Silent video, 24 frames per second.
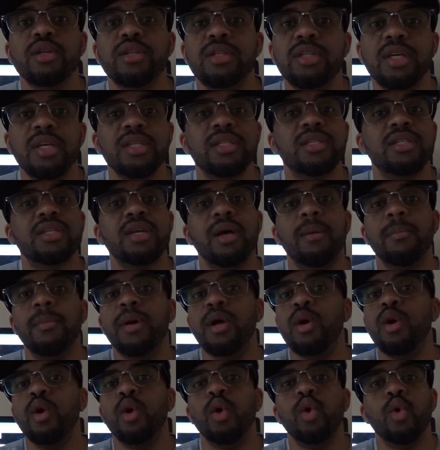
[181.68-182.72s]
you're just some
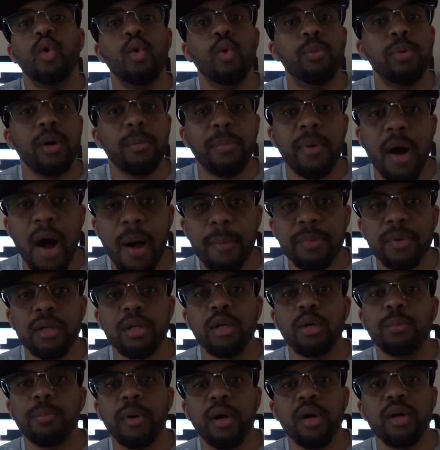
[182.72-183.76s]
uber
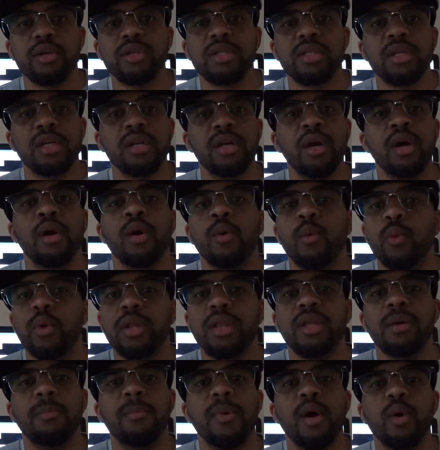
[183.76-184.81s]
popular person
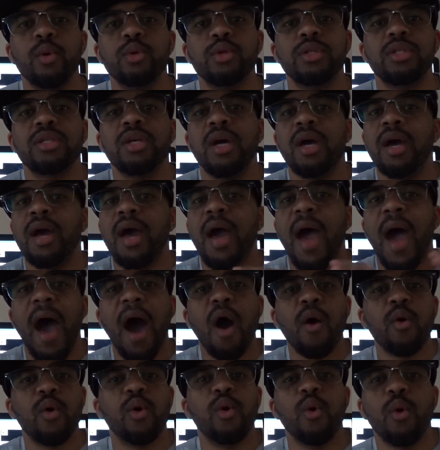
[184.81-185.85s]
with the most
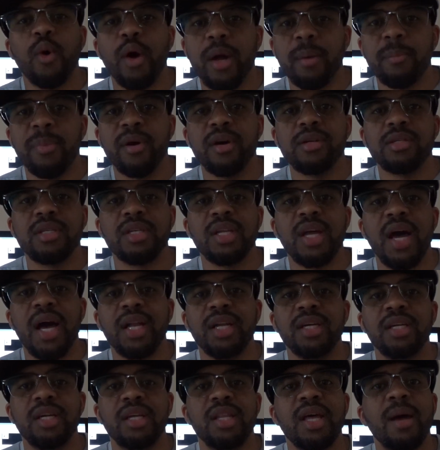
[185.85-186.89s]
outgoing
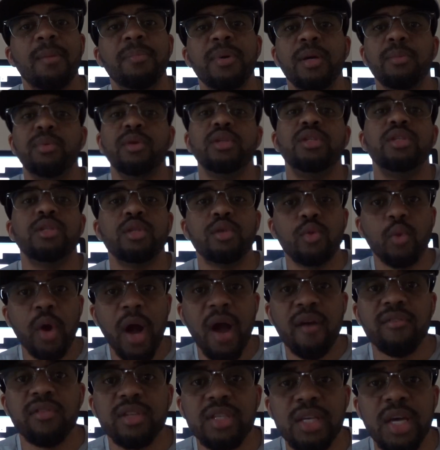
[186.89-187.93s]
personality that people just
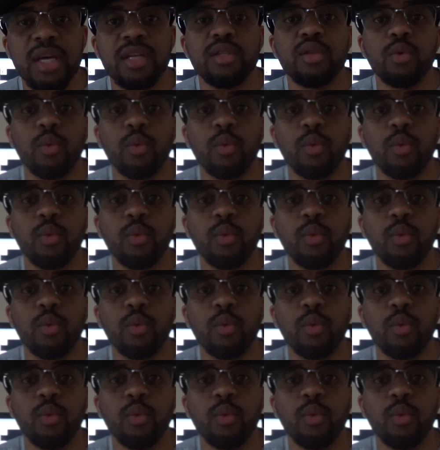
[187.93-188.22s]
gravitate